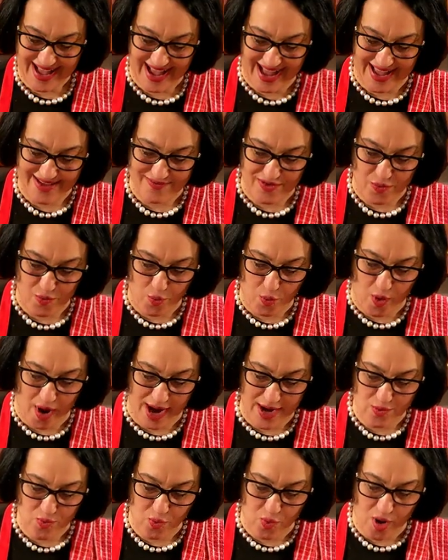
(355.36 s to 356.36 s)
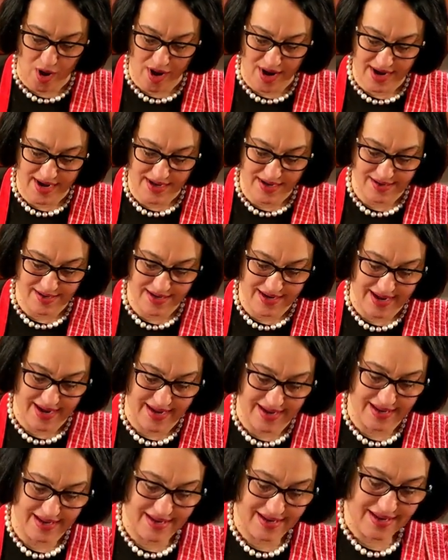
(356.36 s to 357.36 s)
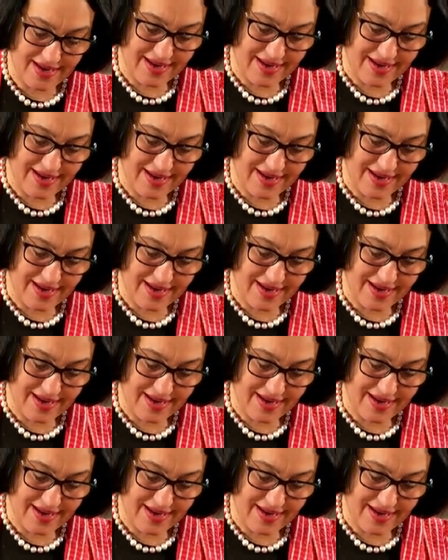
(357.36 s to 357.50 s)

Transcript: I have a white wine, okay?